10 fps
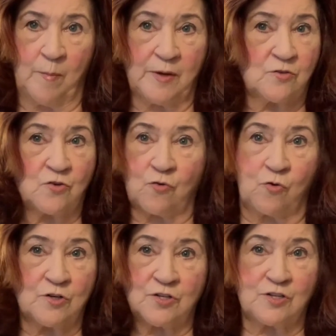Because of
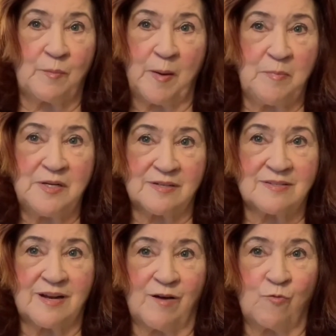course the baby
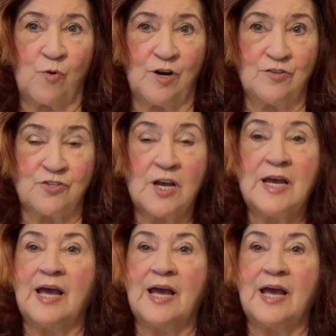doesn't have words,